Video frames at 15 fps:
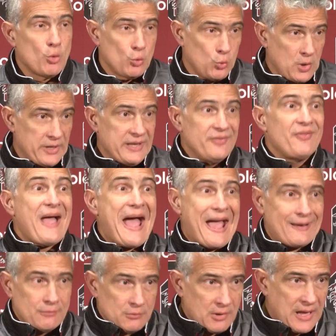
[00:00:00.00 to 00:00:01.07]
we're running
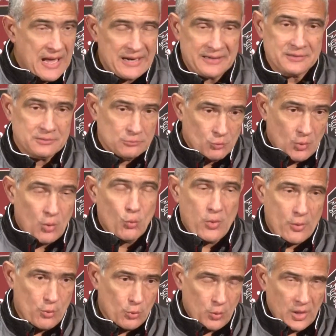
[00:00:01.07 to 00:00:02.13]
that kind of what
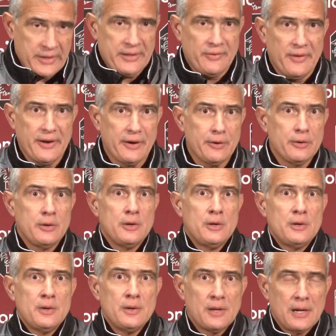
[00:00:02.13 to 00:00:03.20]
we were running there.
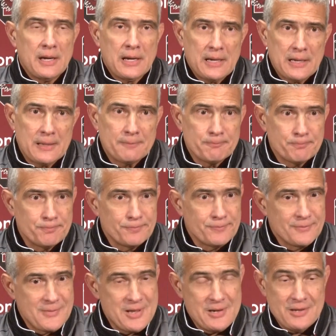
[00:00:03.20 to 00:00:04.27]

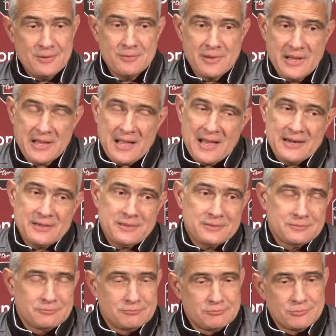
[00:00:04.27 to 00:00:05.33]
You know, he kind of
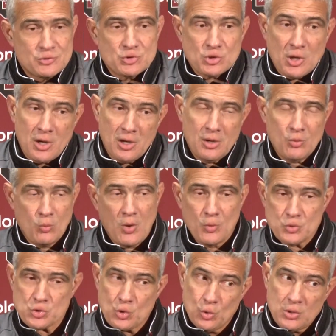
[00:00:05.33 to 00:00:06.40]
saw what
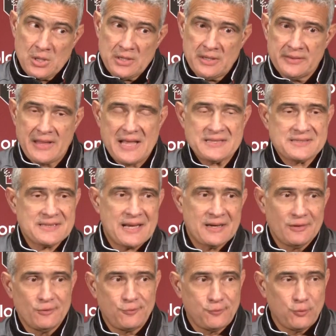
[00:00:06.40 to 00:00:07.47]
was going on that side
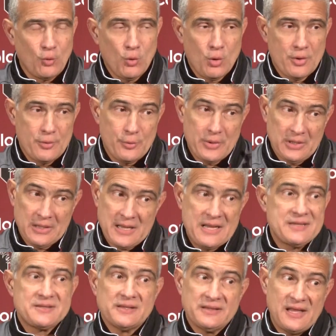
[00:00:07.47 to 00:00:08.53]
of the floor and
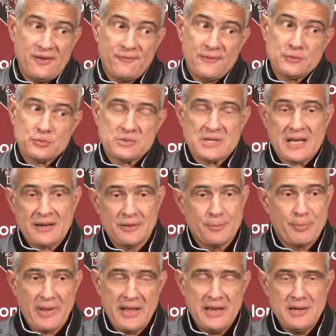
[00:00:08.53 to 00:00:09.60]
realized the defense was out of the
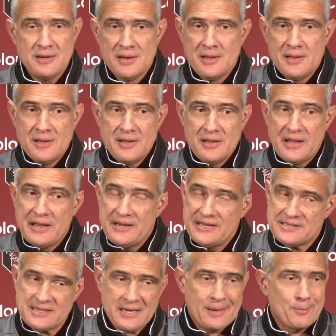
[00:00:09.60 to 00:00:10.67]
paint, and he
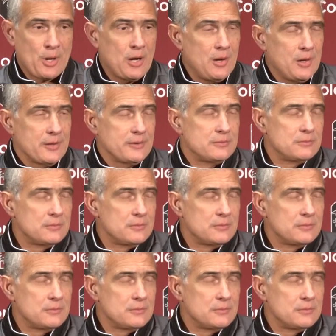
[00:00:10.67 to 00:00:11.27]
said, I'm gone.